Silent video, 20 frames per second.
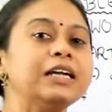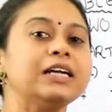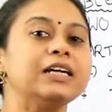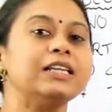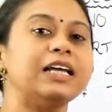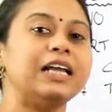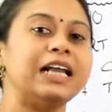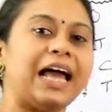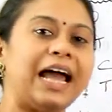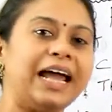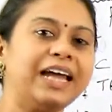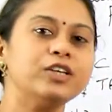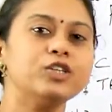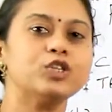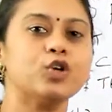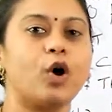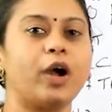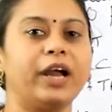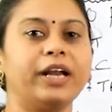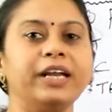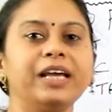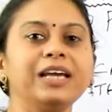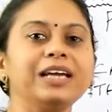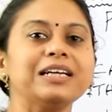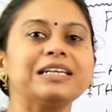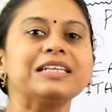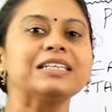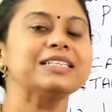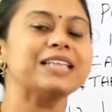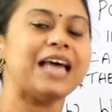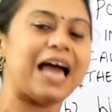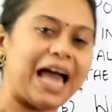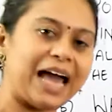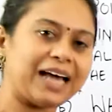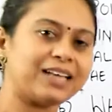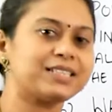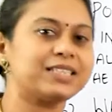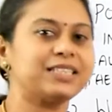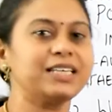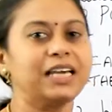in the line joining, it is
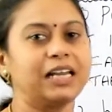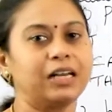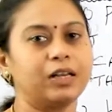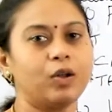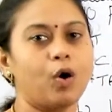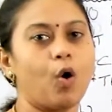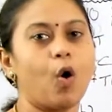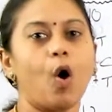axial,